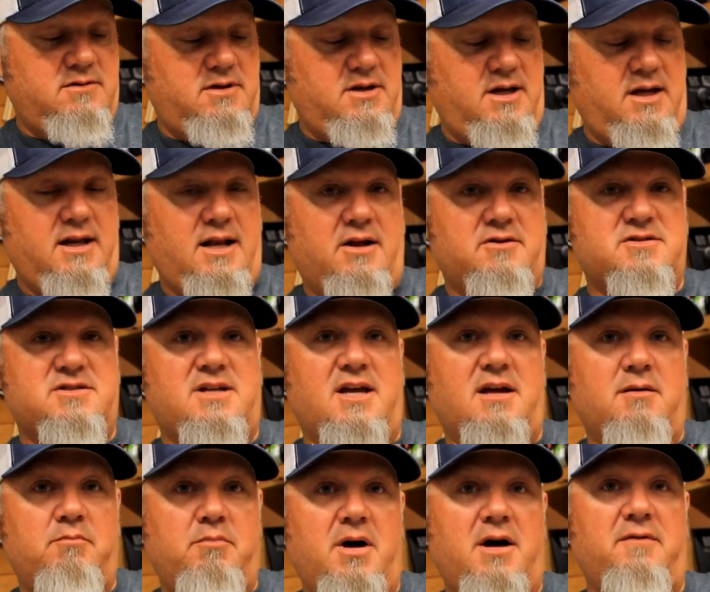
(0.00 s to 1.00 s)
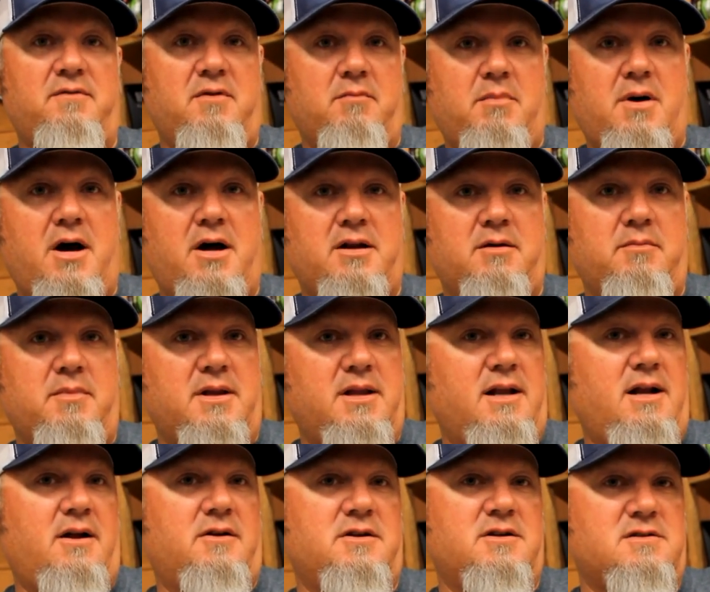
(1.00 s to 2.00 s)
and I'll stay above the bottom and
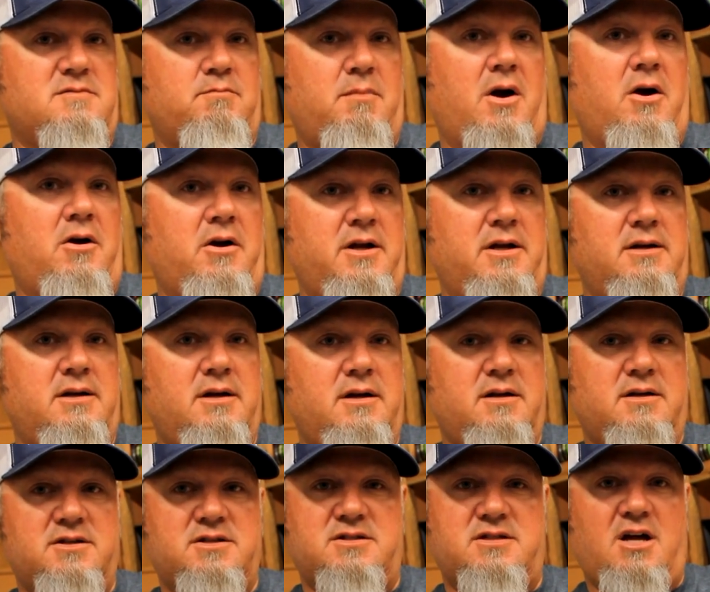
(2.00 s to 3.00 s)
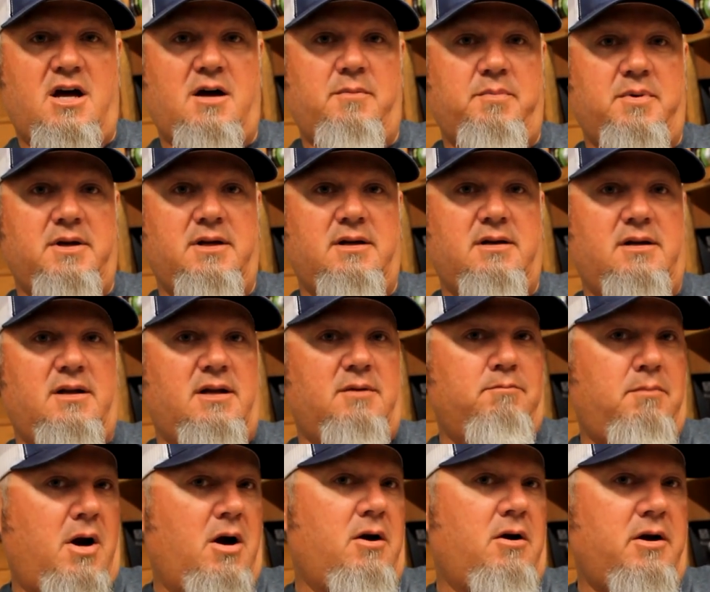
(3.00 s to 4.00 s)
then I'll just burn it stop it,
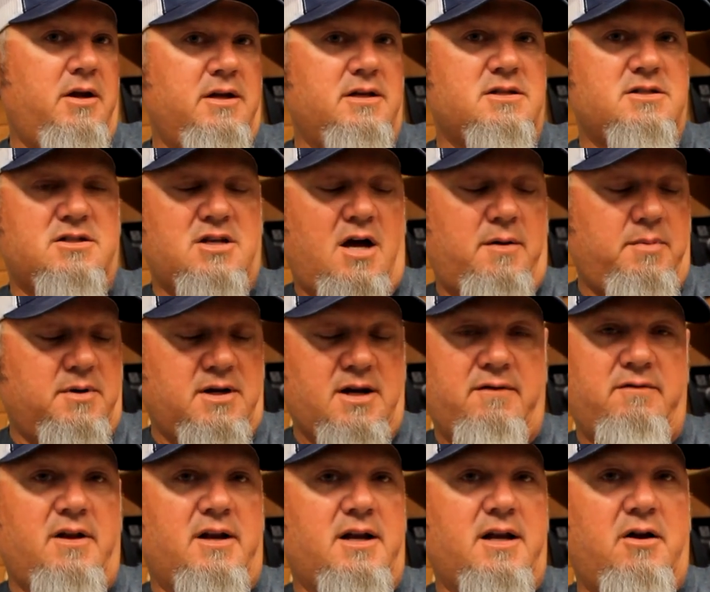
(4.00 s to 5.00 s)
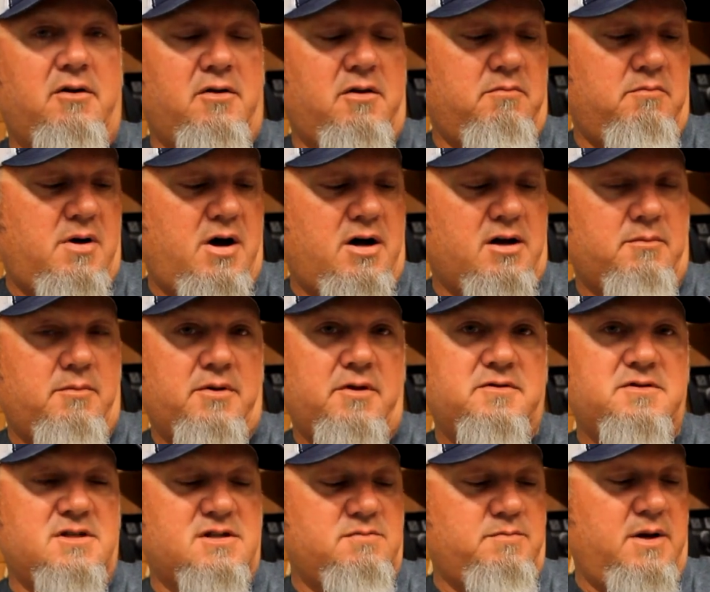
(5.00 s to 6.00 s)
burn it, stop it, never let it go to the bottom on
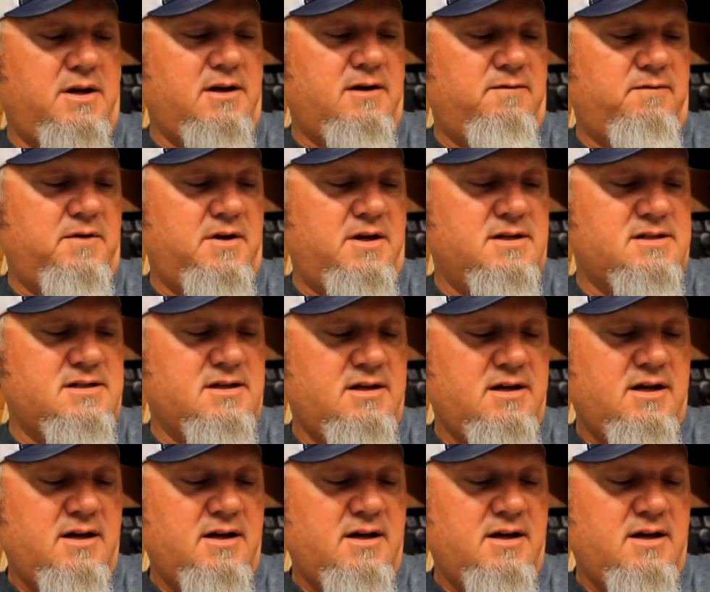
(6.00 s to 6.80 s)
those suspended fish.